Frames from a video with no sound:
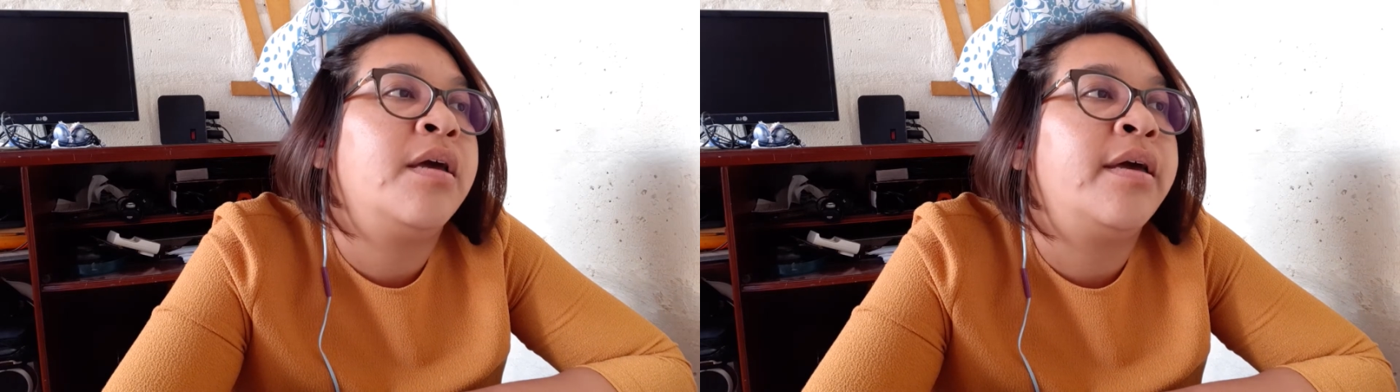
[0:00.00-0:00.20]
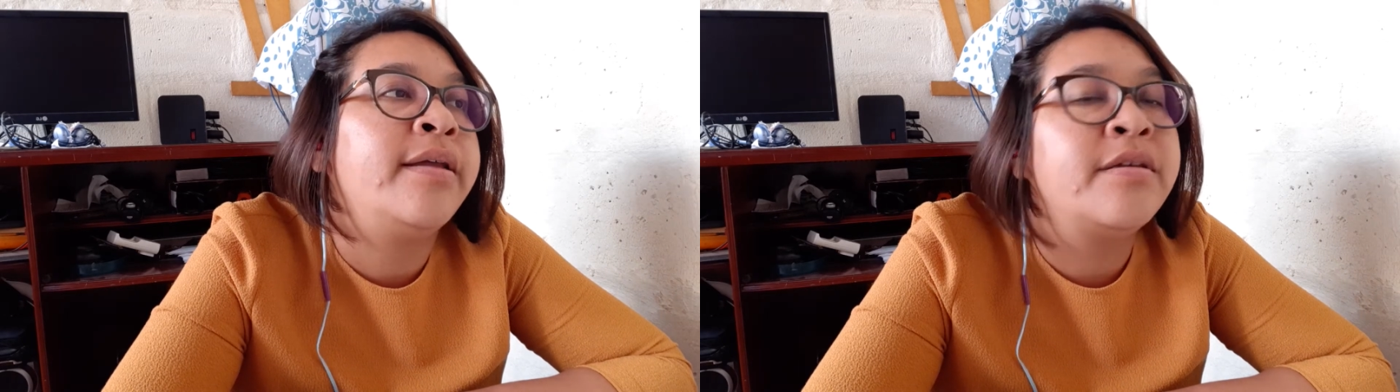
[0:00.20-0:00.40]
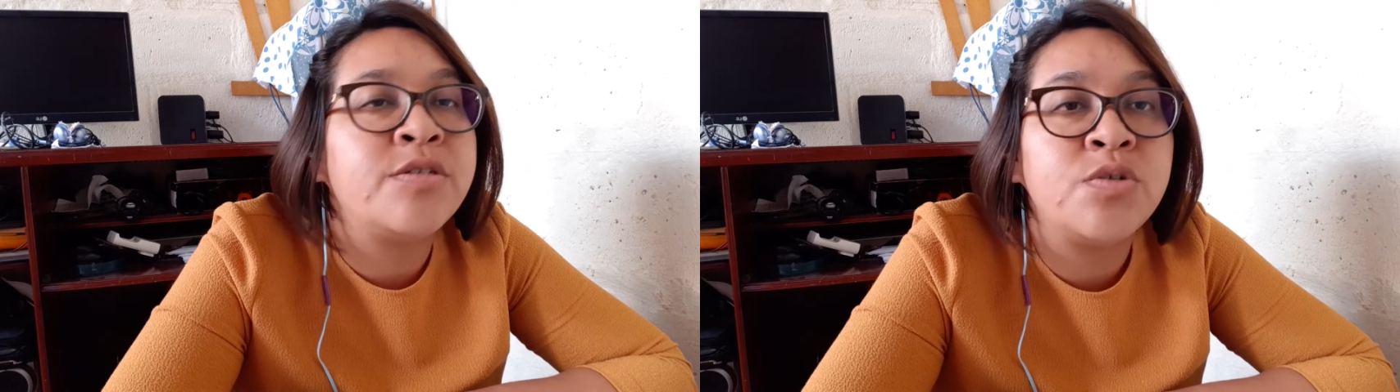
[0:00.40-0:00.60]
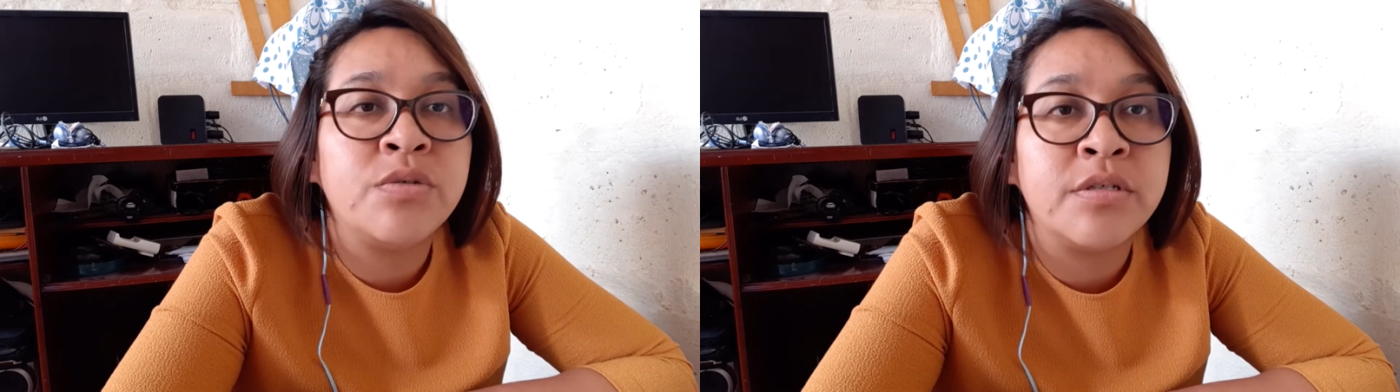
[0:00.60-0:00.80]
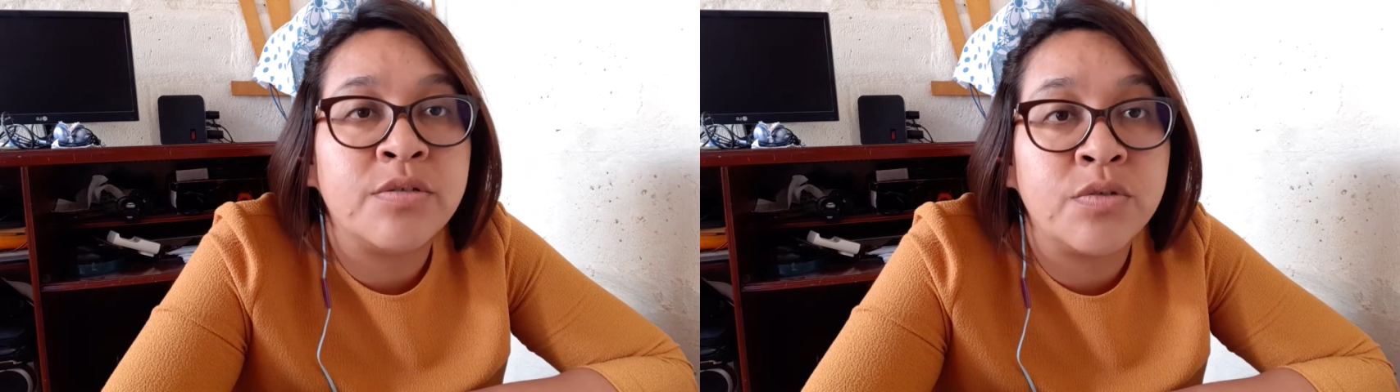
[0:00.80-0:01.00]
any
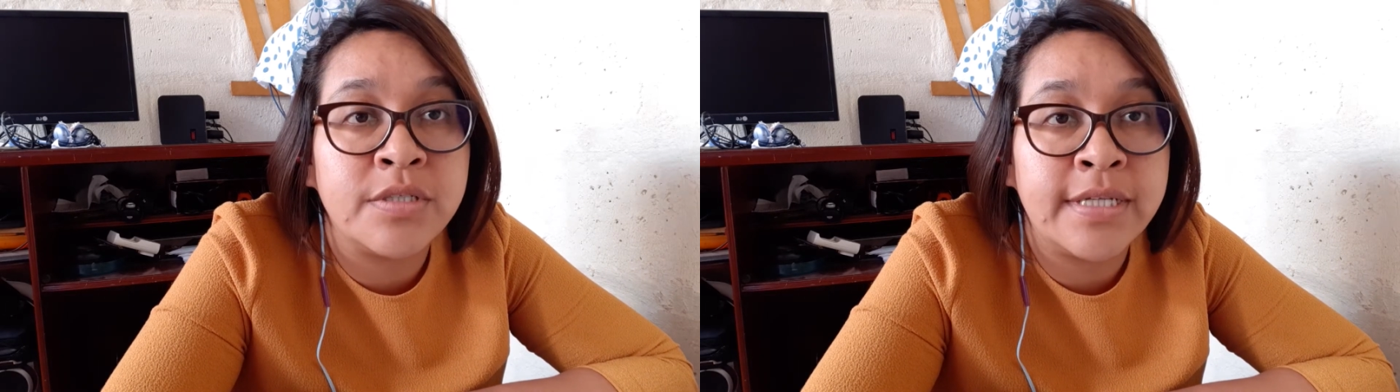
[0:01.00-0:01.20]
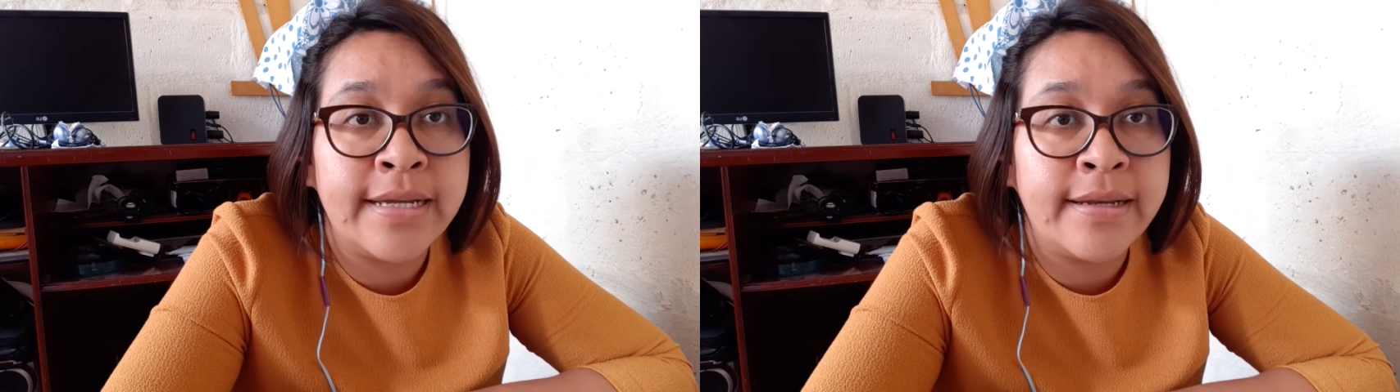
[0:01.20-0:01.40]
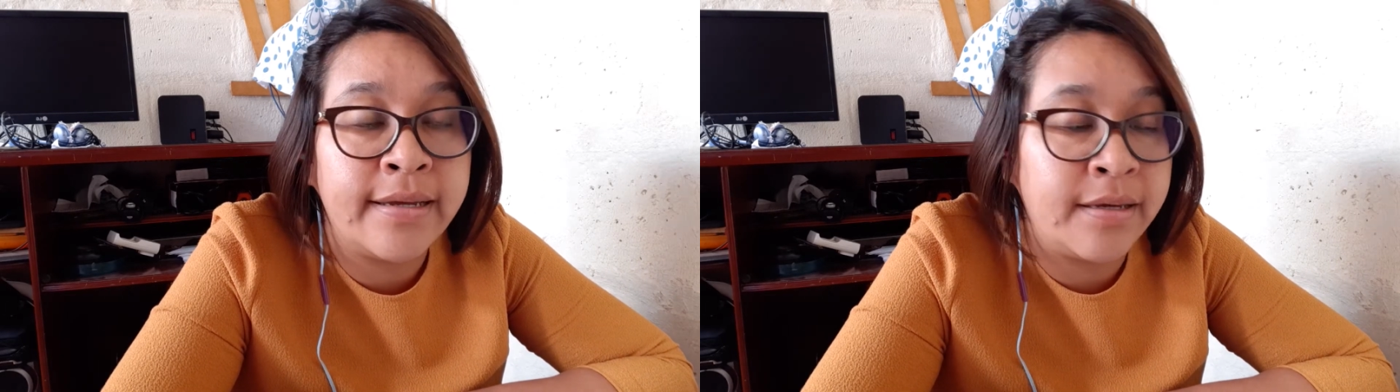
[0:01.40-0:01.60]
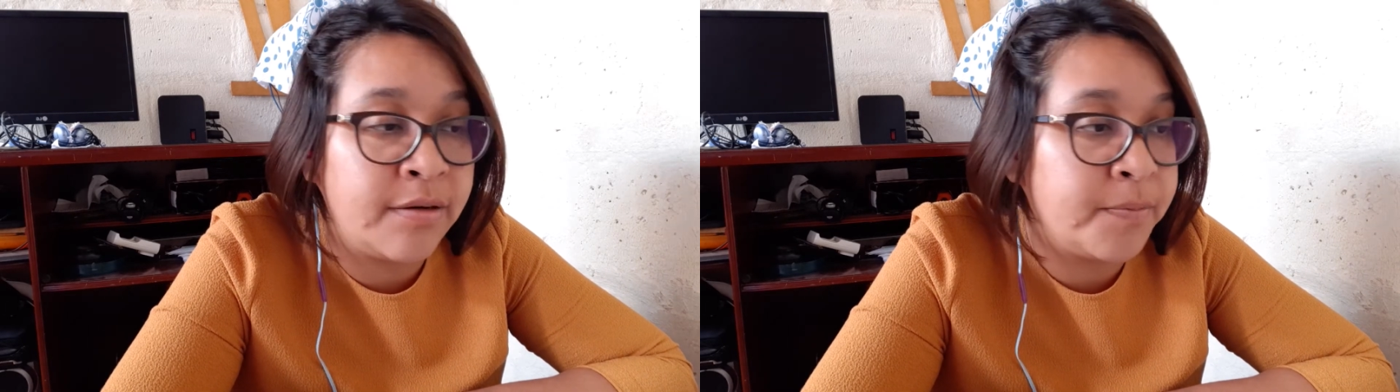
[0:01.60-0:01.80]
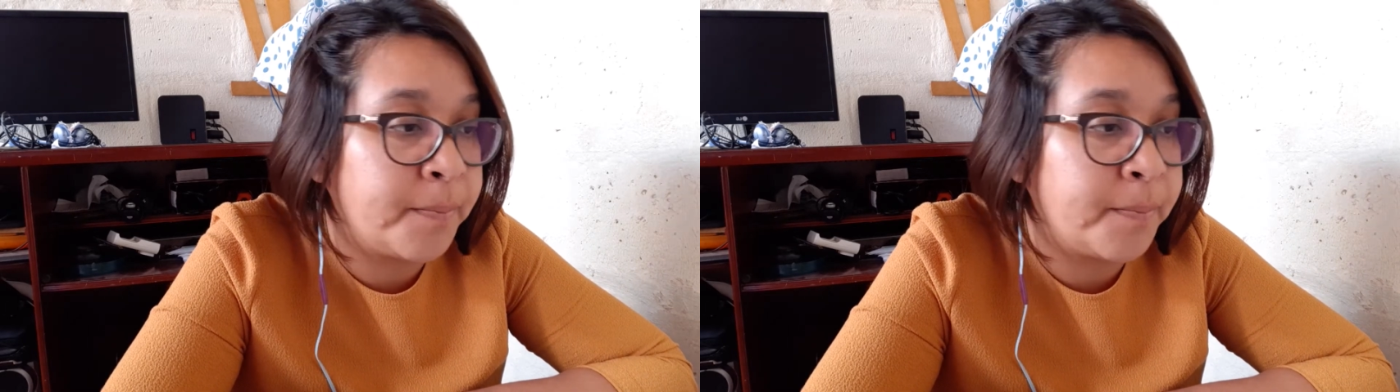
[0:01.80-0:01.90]
student to tell her